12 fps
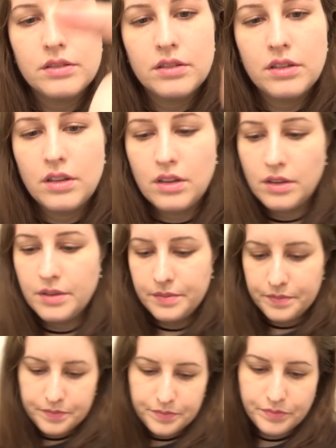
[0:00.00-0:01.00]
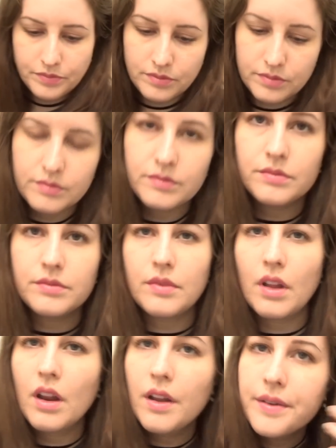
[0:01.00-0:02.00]

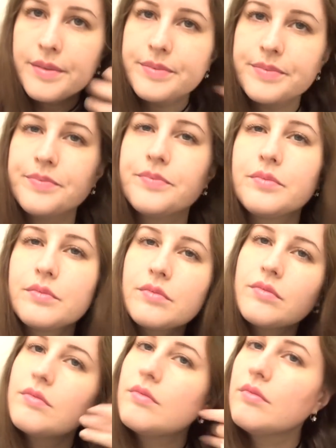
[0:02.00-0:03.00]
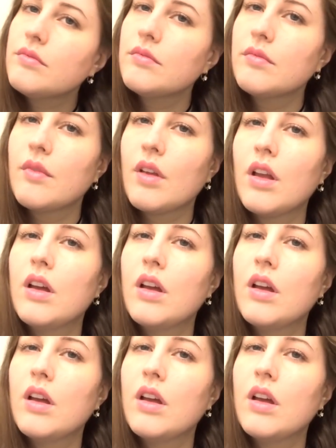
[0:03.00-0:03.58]
Nothing is said.